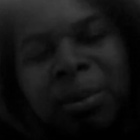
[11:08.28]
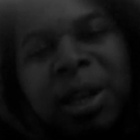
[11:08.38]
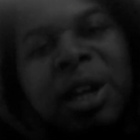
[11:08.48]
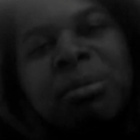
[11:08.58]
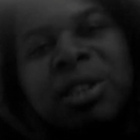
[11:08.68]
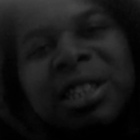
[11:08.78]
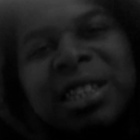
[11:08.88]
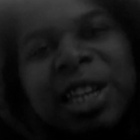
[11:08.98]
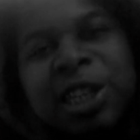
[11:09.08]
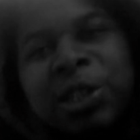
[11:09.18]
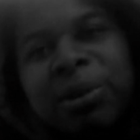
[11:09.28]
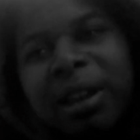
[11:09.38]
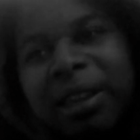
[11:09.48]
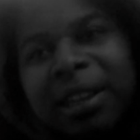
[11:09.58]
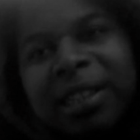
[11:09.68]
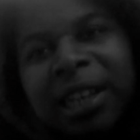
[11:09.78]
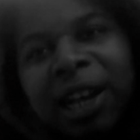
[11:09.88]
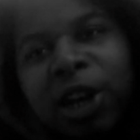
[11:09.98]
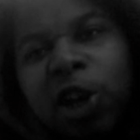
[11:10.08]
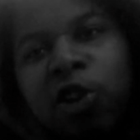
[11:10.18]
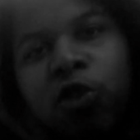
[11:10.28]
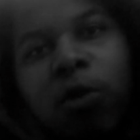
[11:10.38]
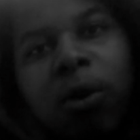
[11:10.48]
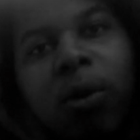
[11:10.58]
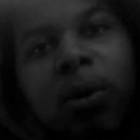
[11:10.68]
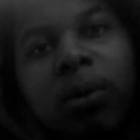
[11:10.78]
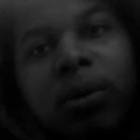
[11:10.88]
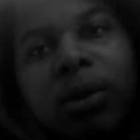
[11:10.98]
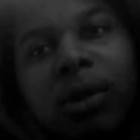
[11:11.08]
it becomes this issue that gets out of control,